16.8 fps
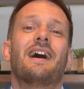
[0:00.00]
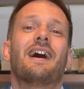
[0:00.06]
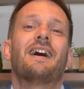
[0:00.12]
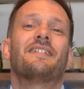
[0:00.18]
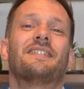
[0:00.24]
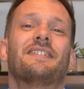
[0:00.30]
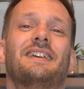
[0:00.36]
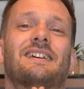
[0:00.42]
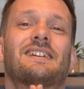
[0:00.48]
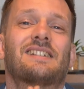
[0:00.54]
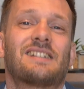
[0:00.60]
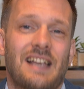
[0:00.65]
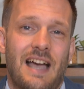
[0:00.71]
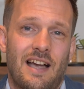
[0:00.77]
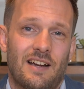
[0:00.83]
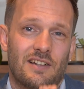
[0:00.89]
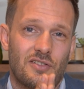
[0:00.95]
at the
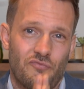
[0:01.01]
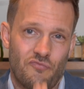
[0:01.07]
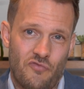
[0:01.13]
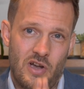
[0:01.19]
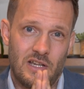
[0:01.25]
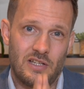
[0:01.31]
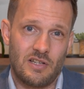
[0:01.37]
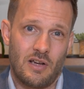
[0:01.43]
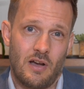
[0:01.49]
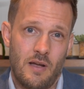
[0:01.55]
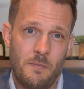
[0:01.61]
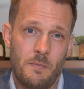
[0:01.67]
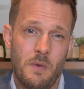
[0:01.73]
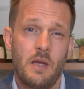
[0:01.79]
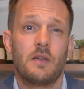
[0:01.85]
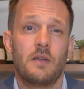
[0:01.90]
exact right time.